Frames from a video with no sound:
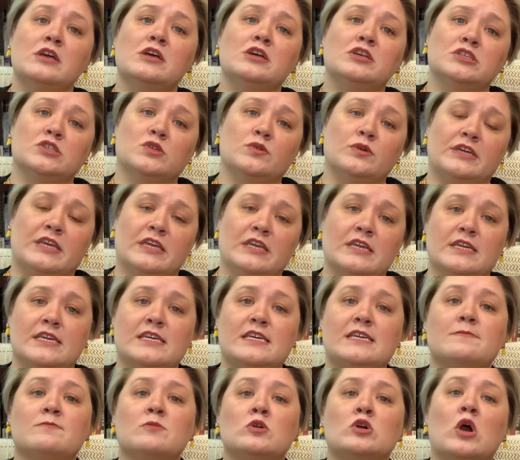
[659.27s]
so it can
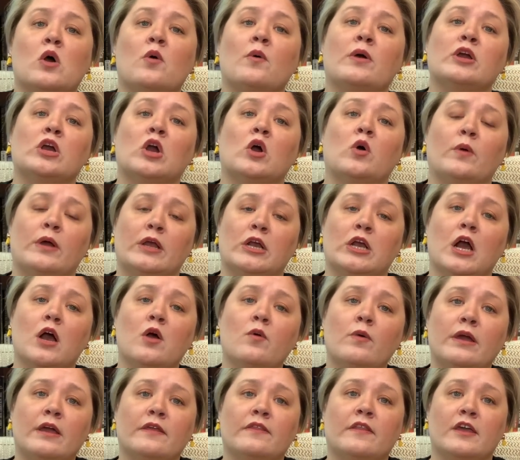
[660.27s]
keep going,
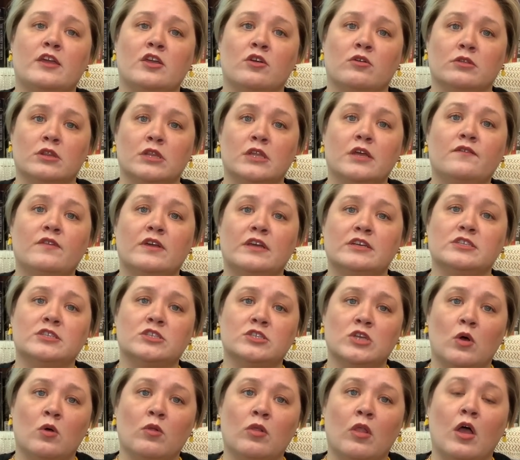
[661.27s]
that you're living
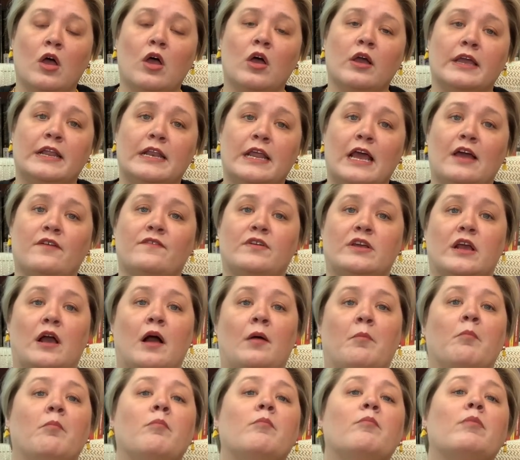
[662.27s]
so long and having
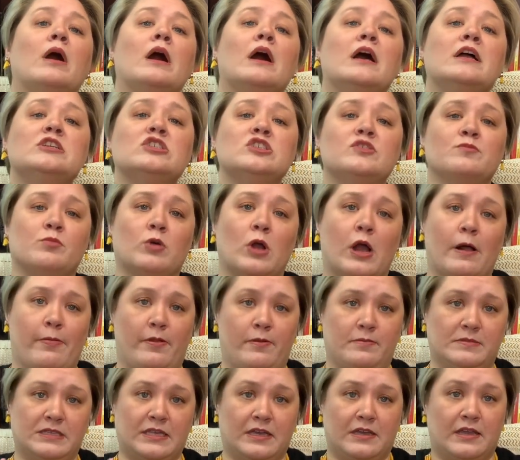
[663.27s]
a bunch of
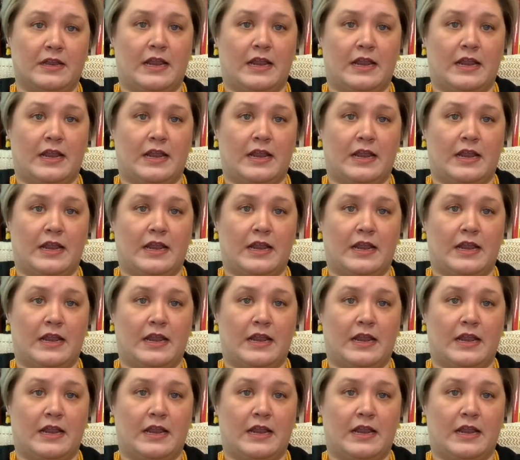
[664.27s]
problems that